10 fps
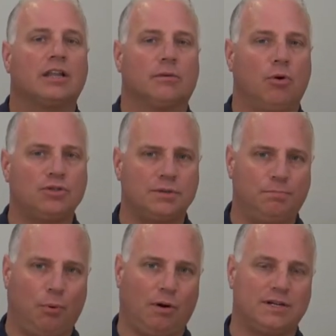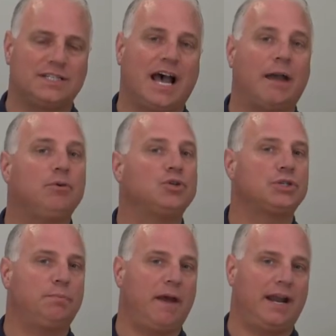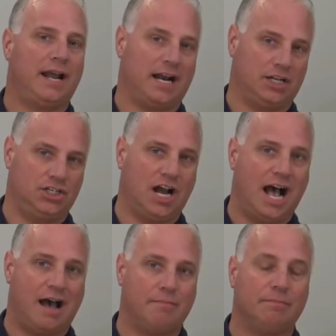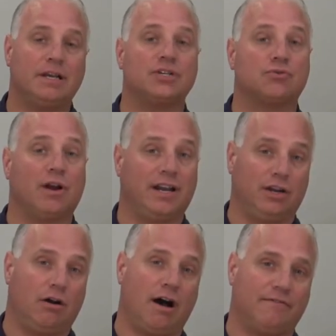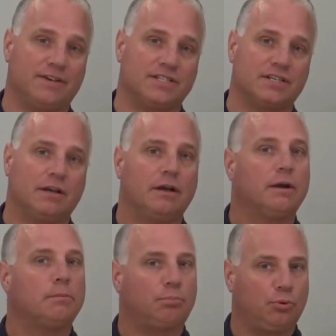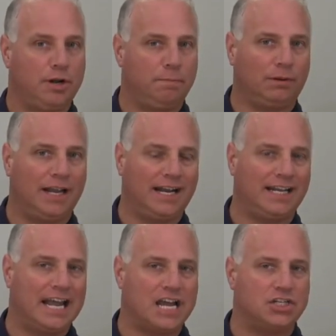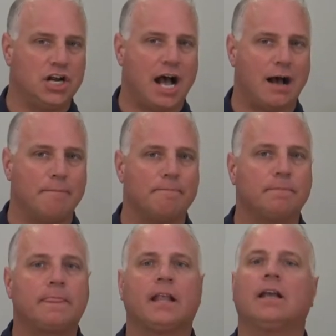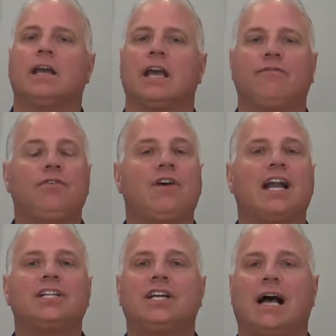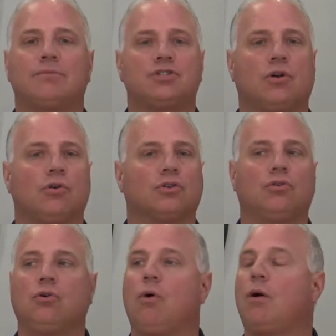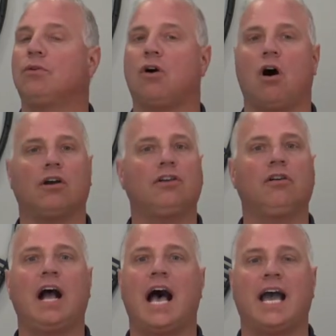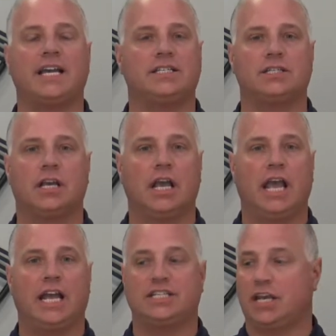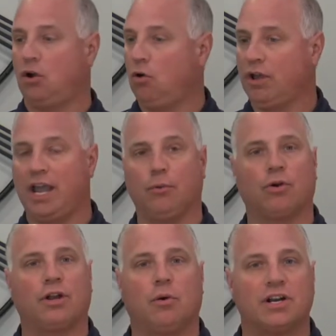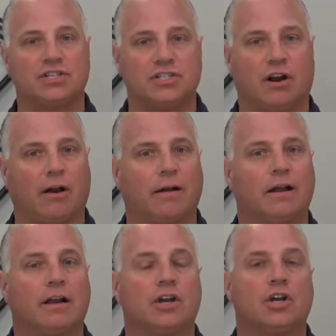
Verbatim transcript: The most important time you spend on a job is right in the office, pre-planning that job. If you've got a job sold, don't go out with all your guys and say, okay, where do you want to start?